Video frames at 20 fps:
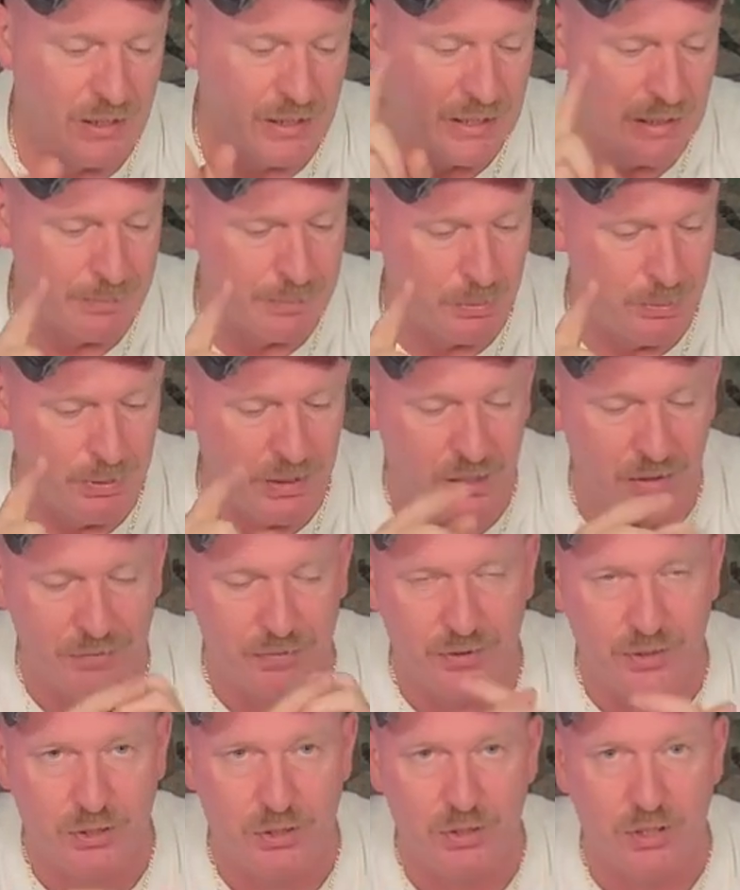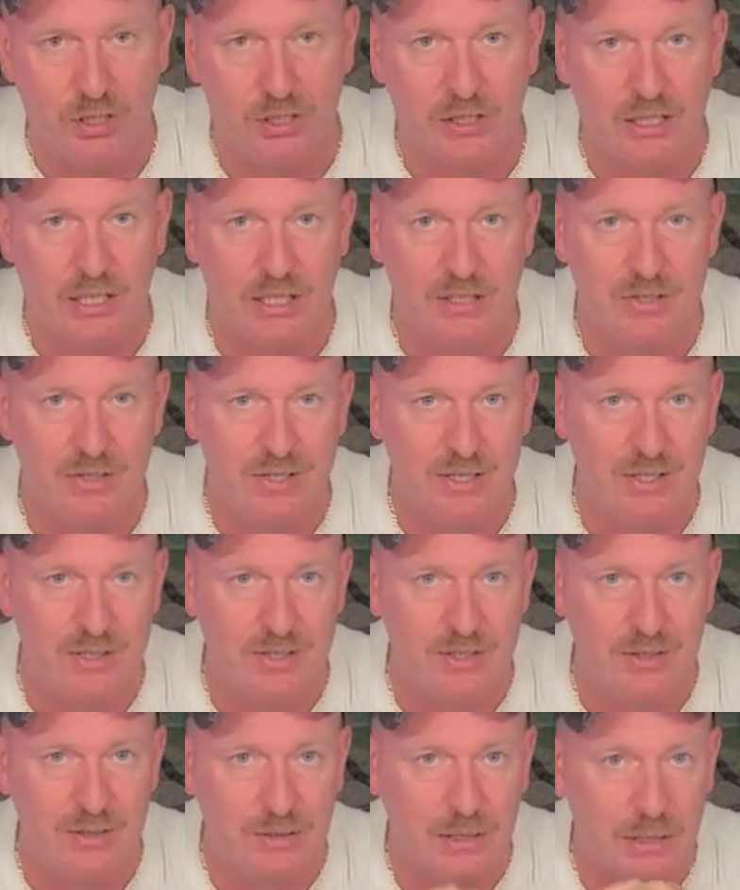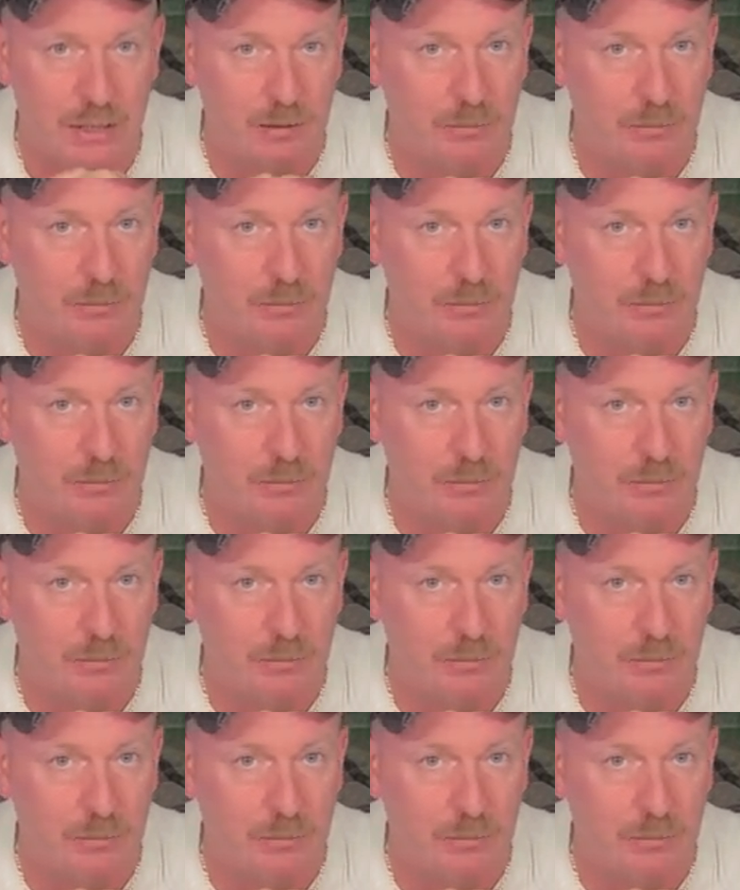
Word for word: Get prepared for the hurricane season.